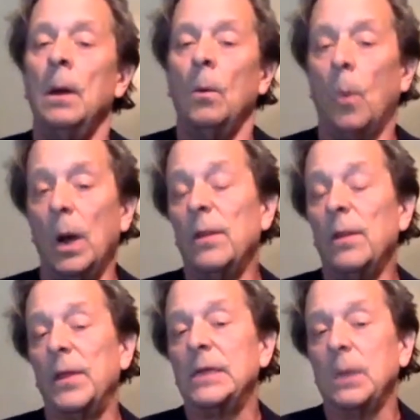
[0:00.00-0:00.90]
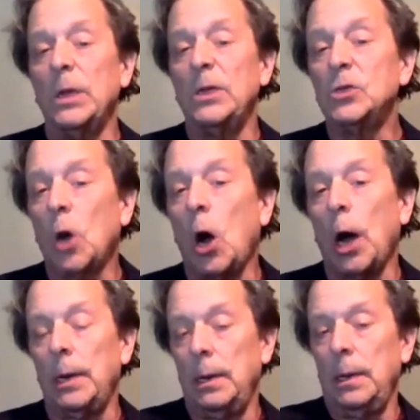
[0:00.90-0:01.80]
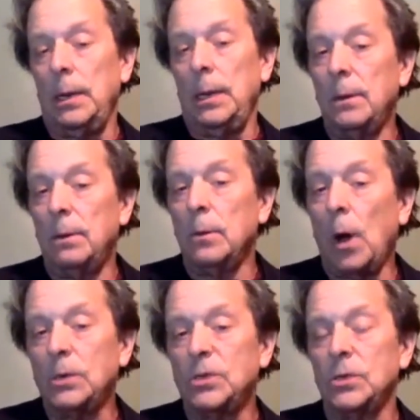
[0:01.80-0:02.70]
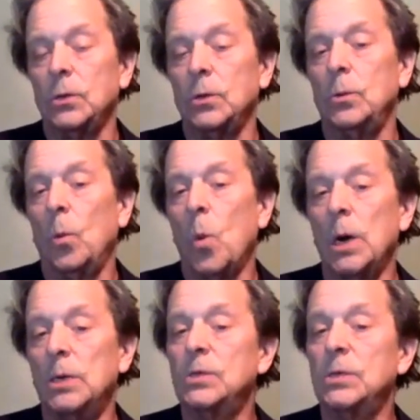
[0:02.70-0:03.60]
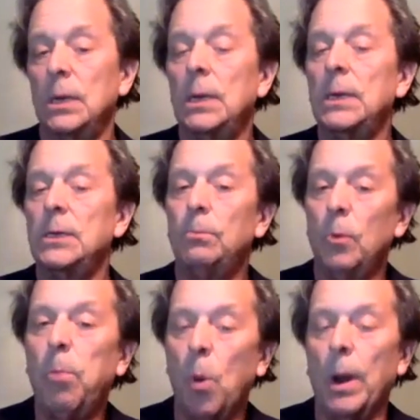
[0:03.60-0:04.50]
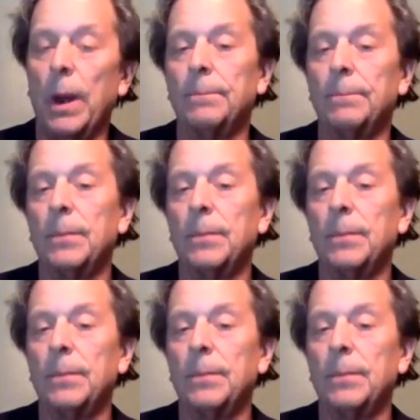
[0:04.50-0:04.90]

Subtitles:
one of the things that we saw in the lawsuit was his reporting.